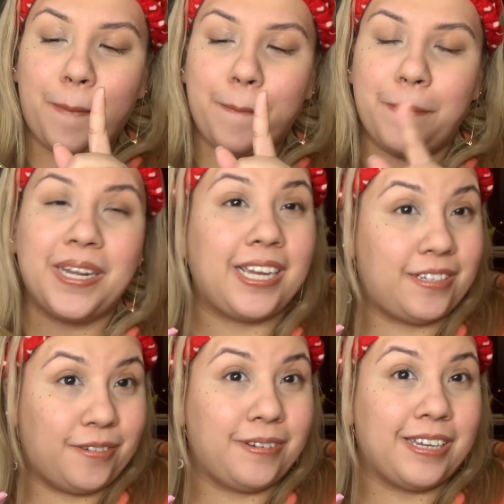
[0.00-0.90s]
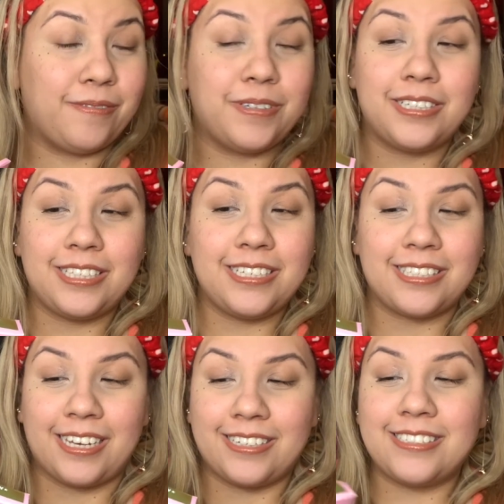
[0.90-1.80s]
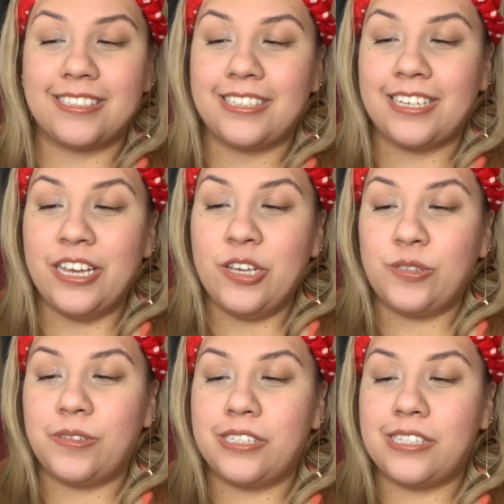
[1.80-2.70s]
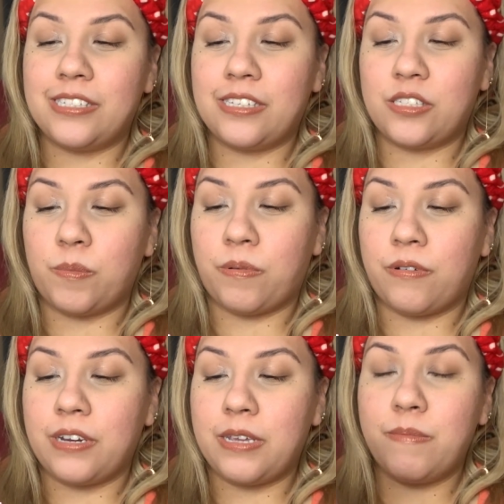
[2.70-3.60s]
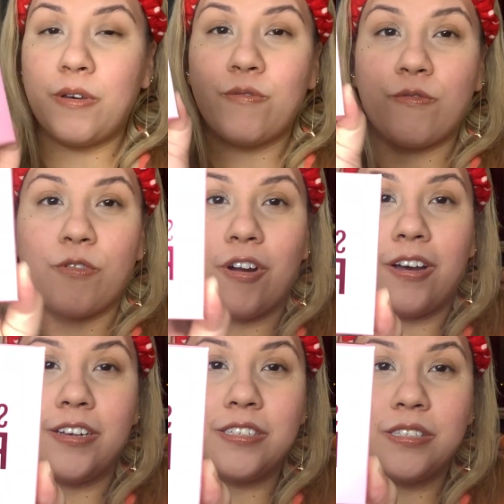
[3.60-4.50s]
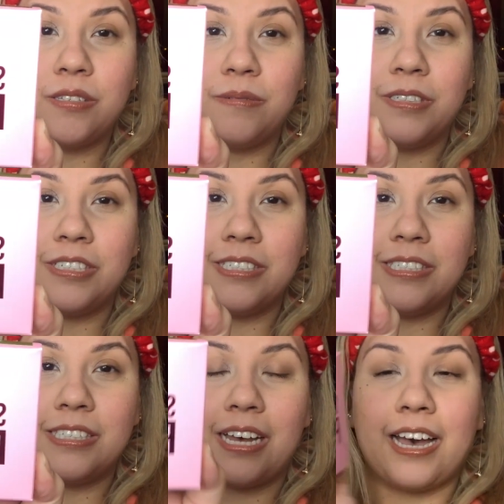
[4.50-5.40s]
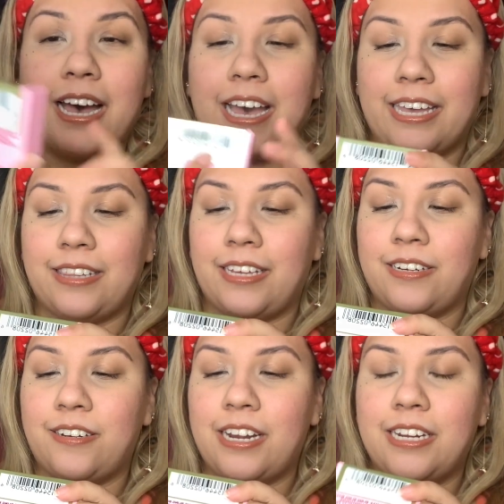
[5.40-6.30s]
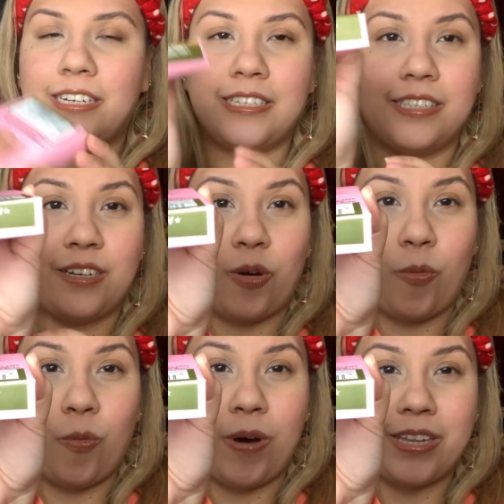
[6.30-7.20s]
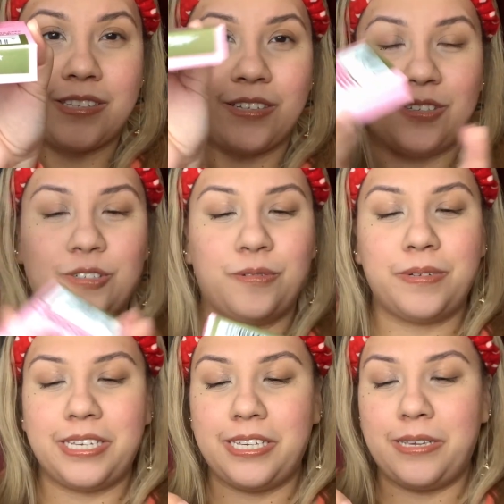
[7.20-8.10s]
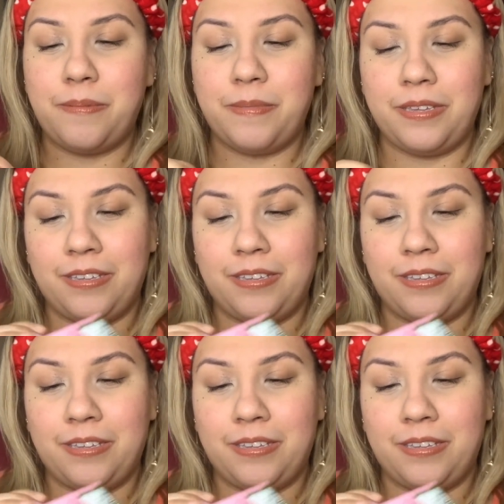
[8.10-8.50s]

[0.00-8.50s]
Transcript: but I don't have one of these actually. So this is the Supreme Frost, which is a highlighter, and it is in Wet Dream.